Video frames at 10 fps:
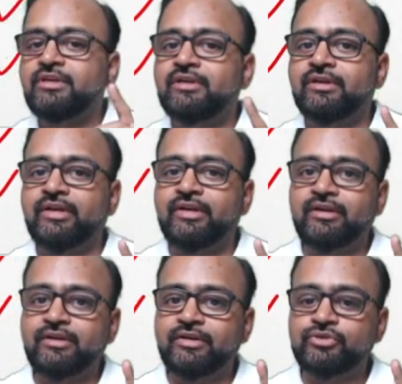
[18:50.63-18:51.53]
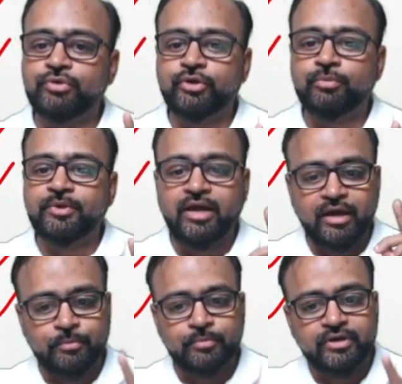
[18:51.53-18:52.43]
right, it is going to be
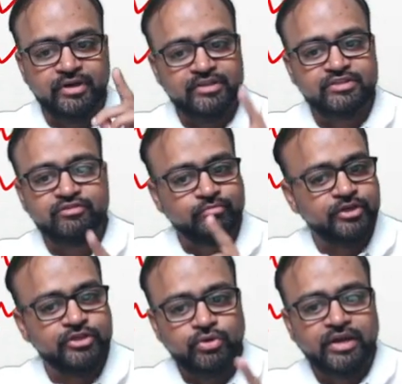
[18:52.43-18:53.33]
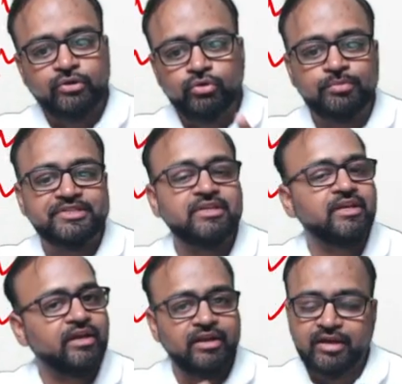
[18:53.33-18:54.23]
hypertensive bleed. So acute basal
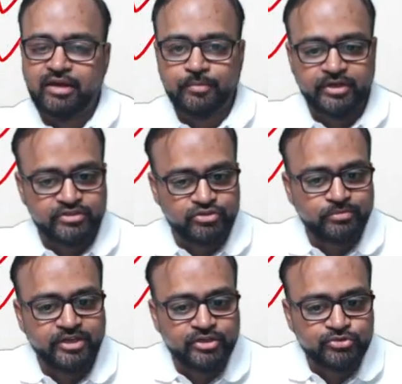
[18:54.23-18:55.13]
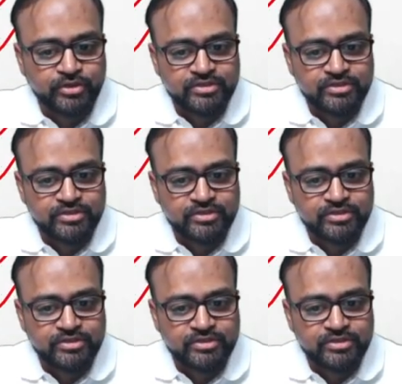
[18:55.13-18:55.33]
ganglia hypertensive bleed, as you can